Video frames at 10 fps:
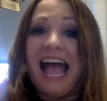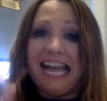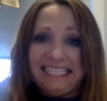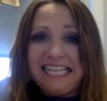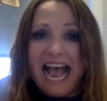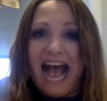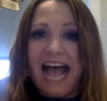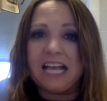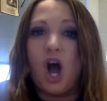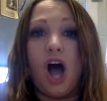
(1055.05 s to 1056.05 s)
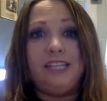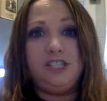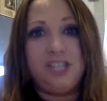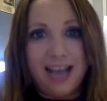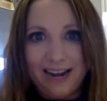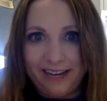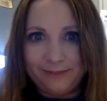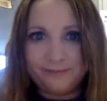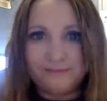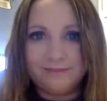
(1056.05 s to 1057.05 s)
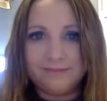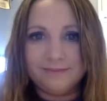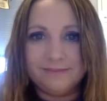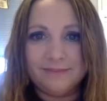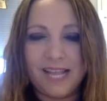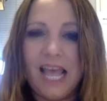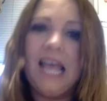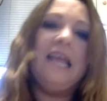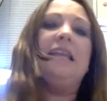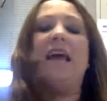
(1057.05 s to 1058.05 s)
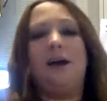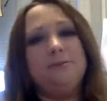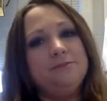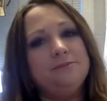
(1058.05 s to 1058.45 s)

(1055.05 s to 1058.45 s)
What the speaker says: attack on China. Now,